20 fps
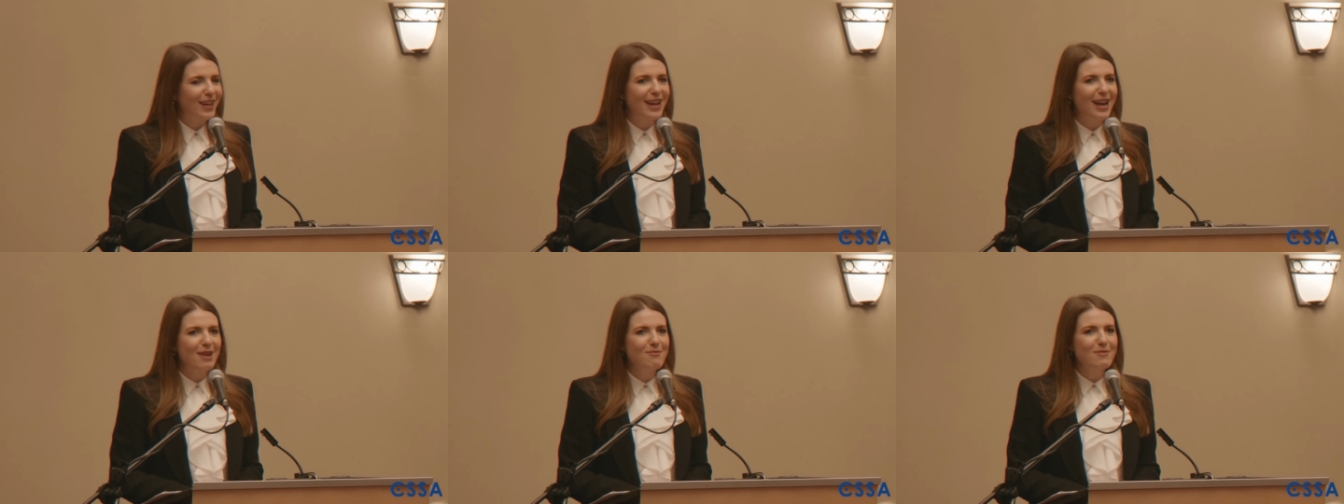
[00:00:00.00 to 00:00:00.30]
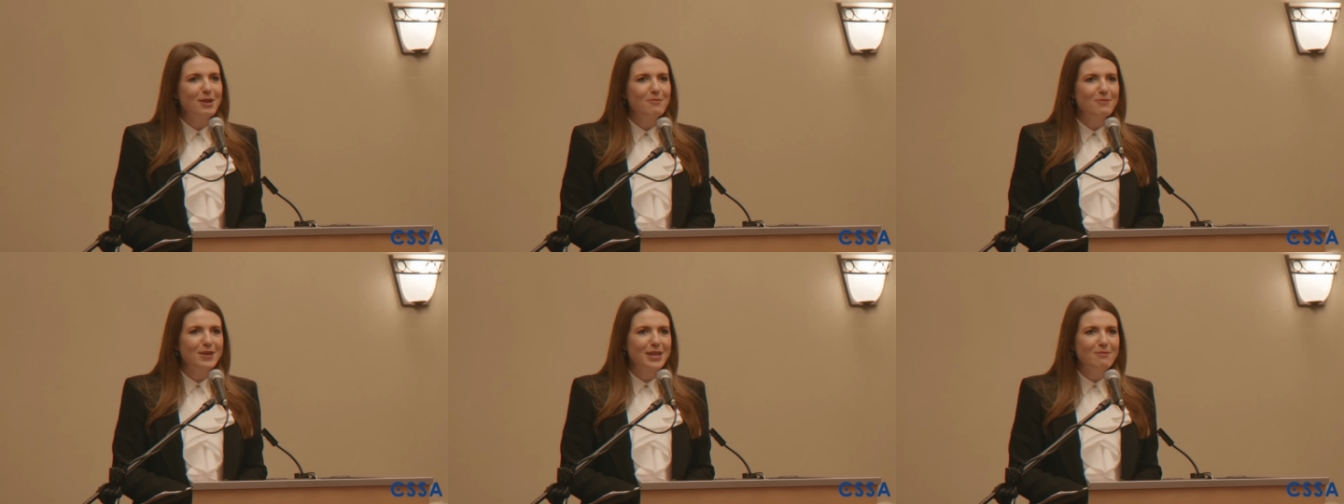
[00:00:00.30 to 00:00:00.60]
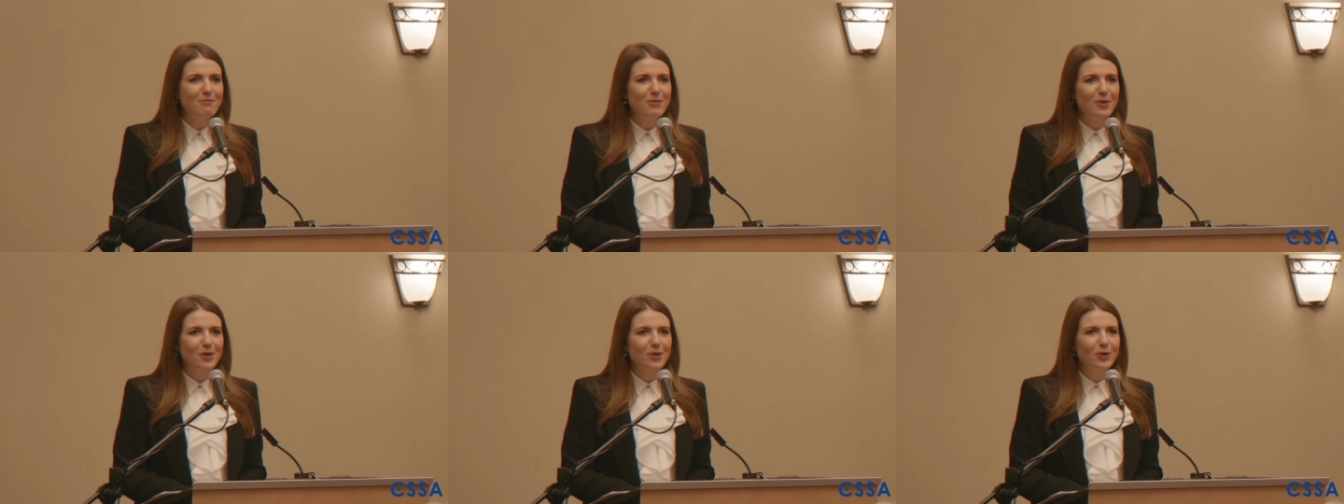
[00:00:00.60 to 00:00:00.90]
And I met
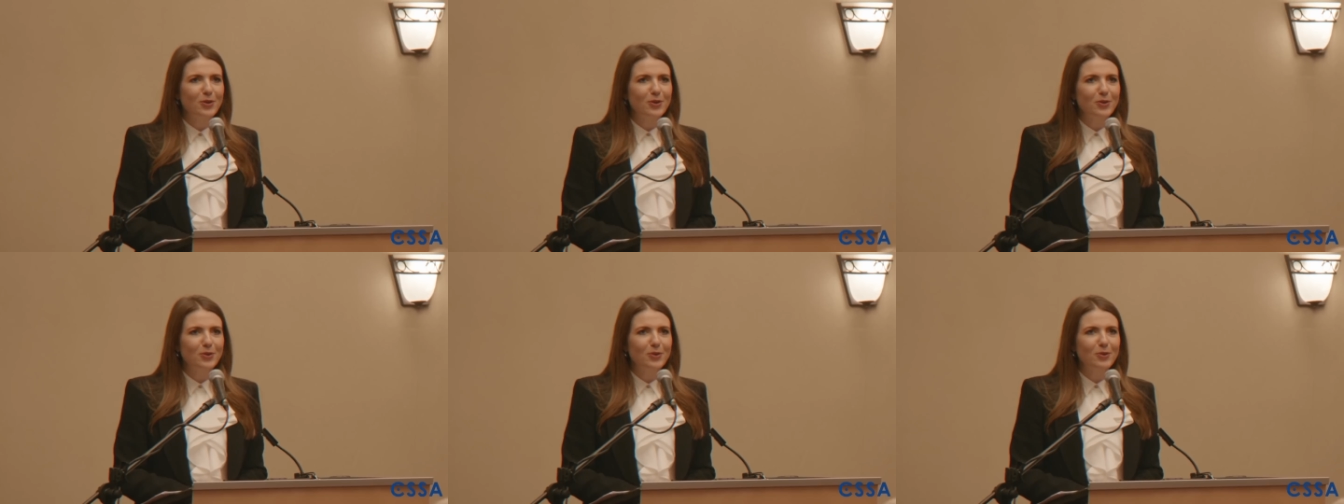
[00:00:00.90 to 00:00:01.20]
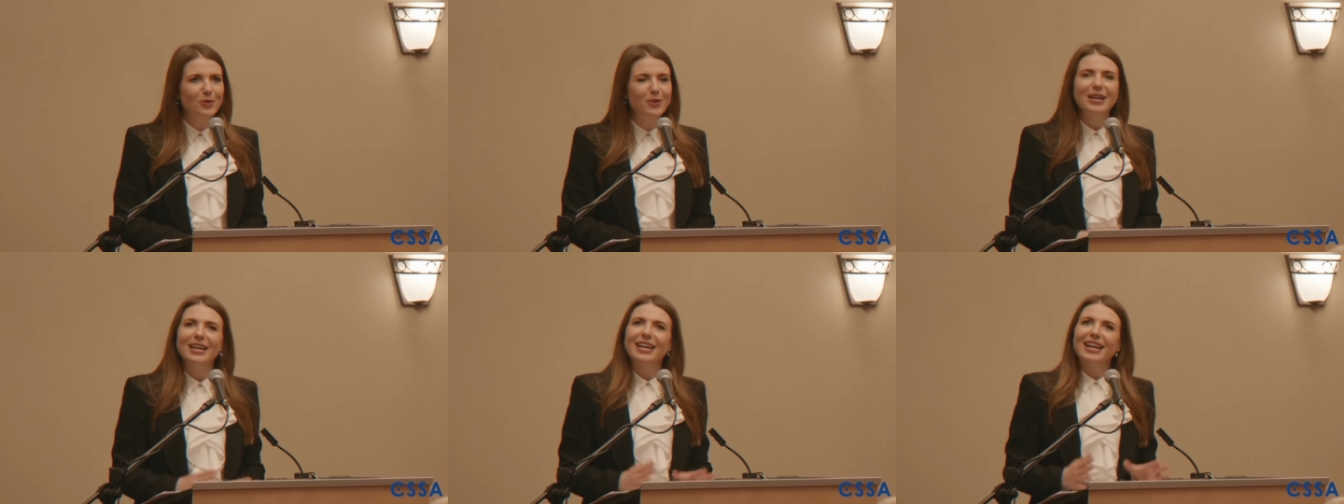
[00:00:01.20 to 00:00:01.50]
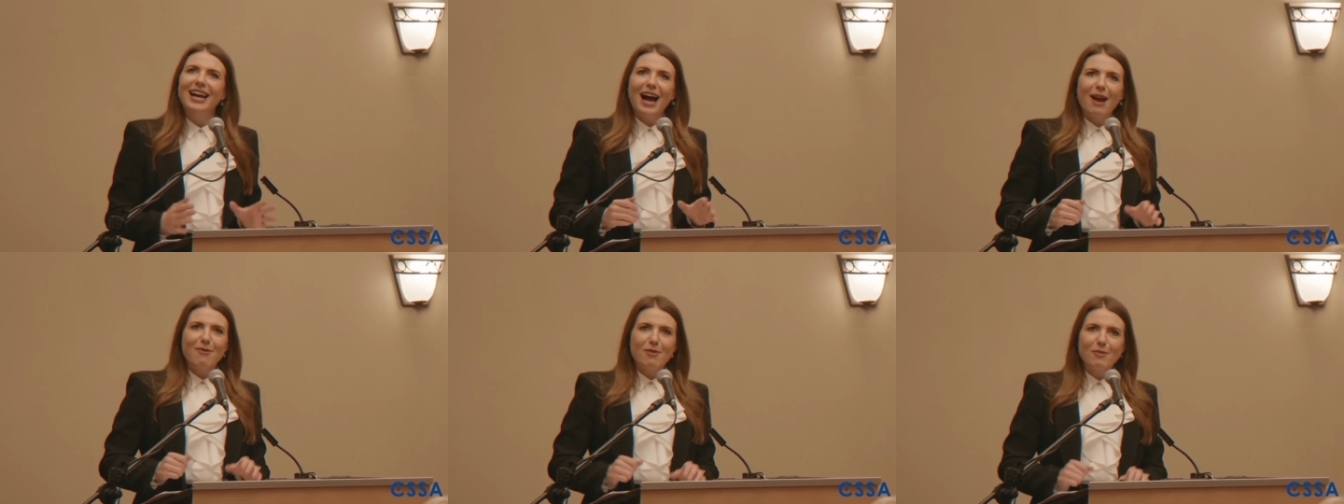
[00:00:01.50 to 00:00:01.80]
people who, I
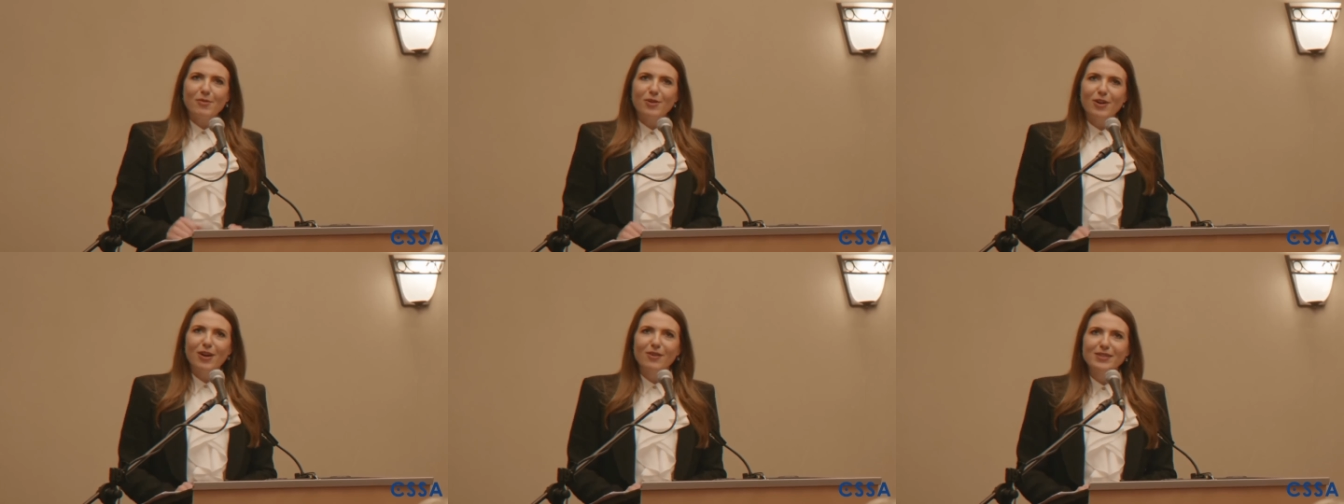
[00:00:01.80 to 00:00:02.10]
remember,